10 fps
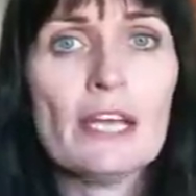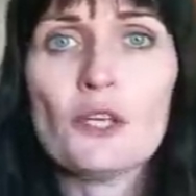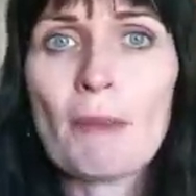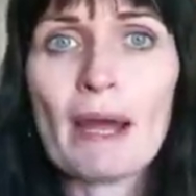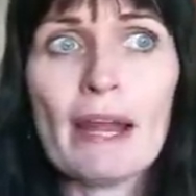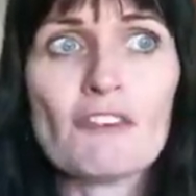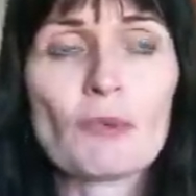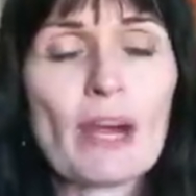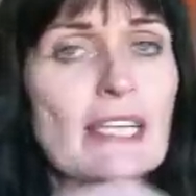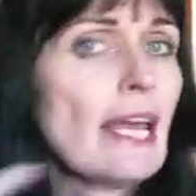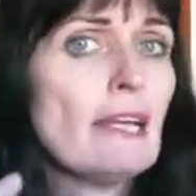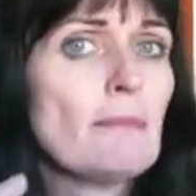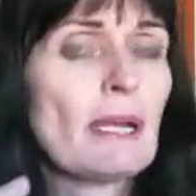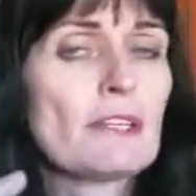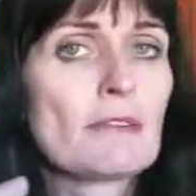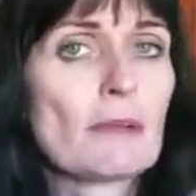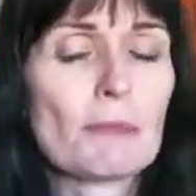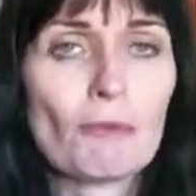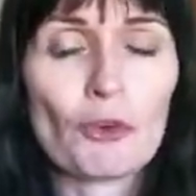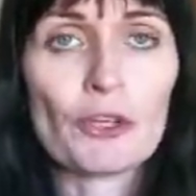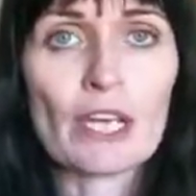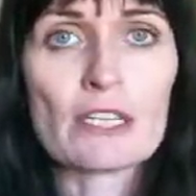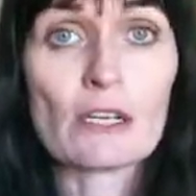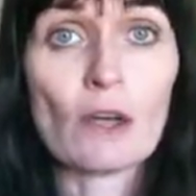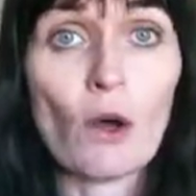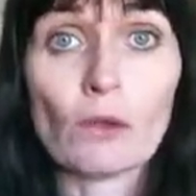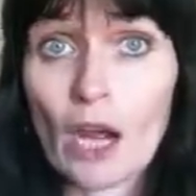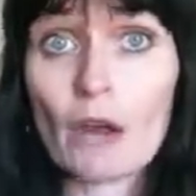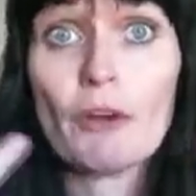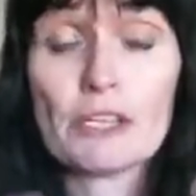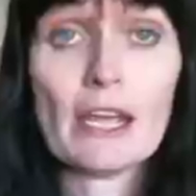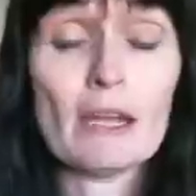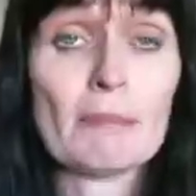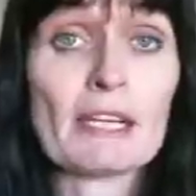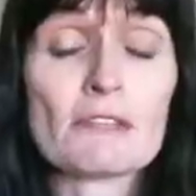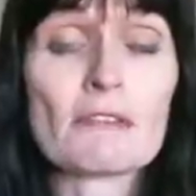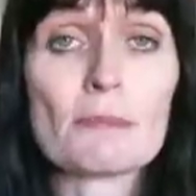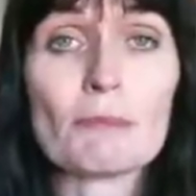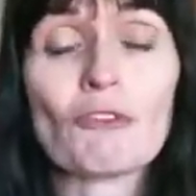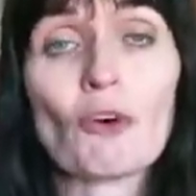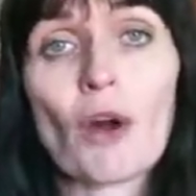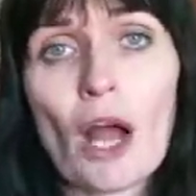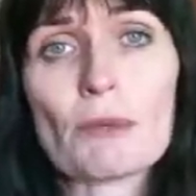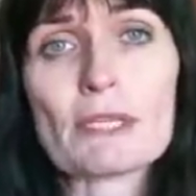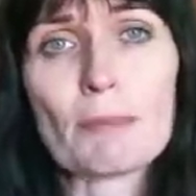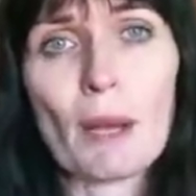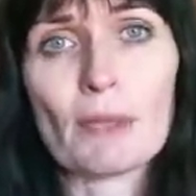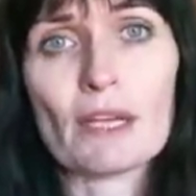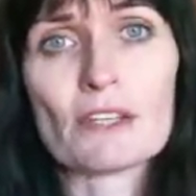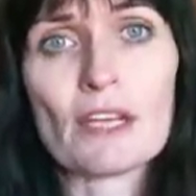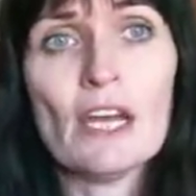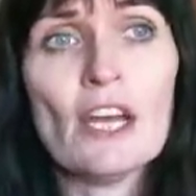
You might have to write 10 manuscripts before you get to gold. I wrote 10 manuscripts before I was published.